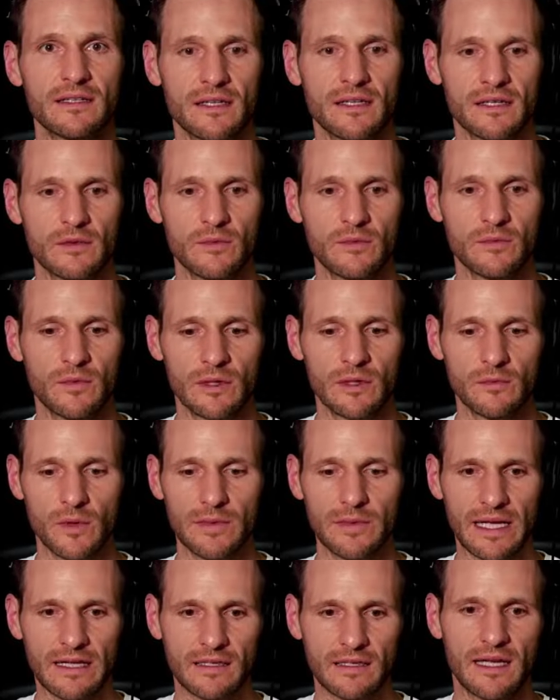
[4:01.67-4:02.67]
Like what
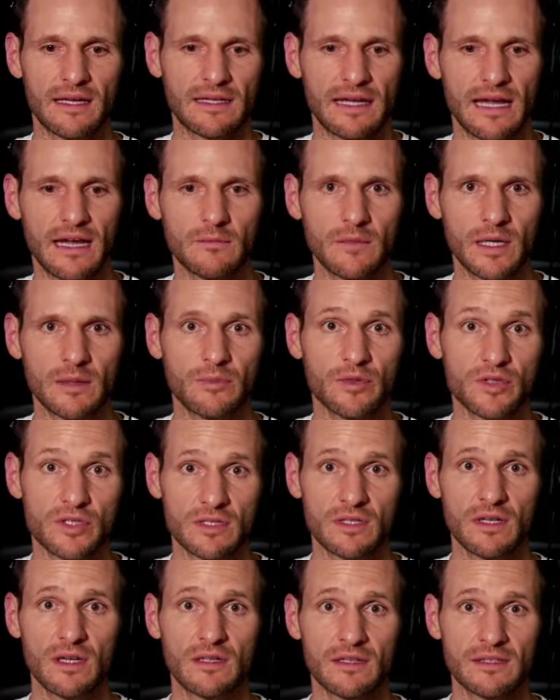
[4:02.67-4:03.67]
we allocate now might
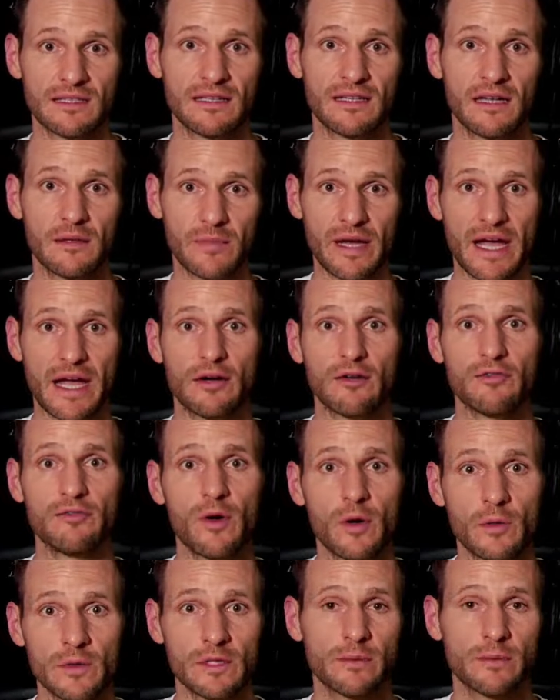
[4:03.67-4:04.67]
push the deadline back or
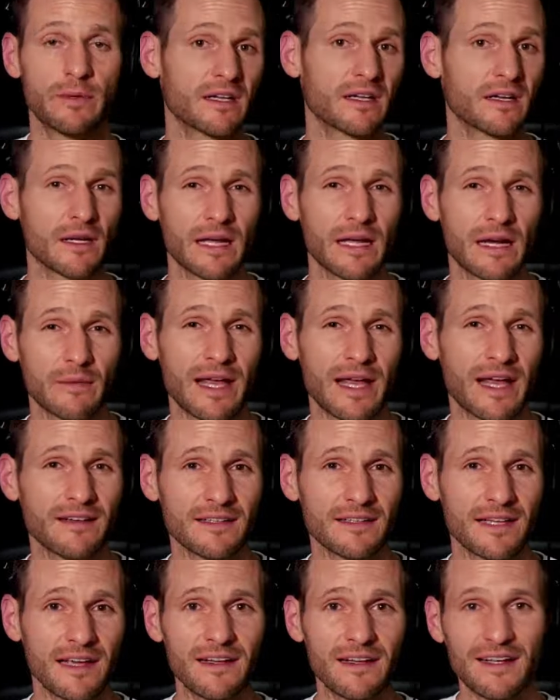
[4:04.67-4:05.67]
forward depending on how we
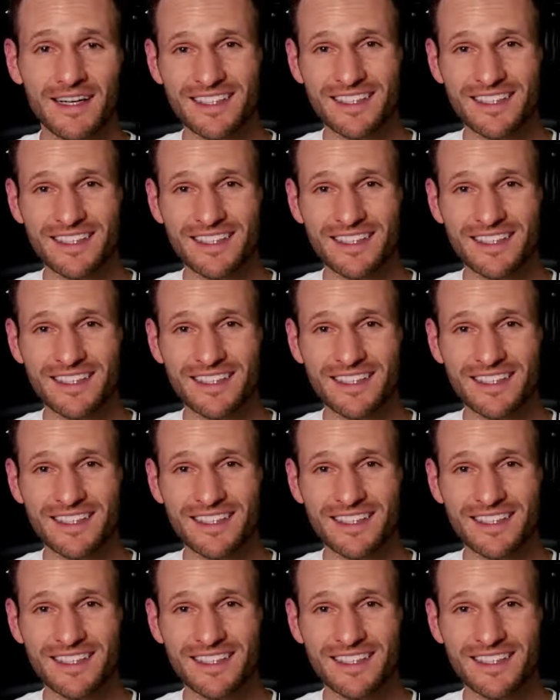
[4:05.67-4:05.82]
allocate.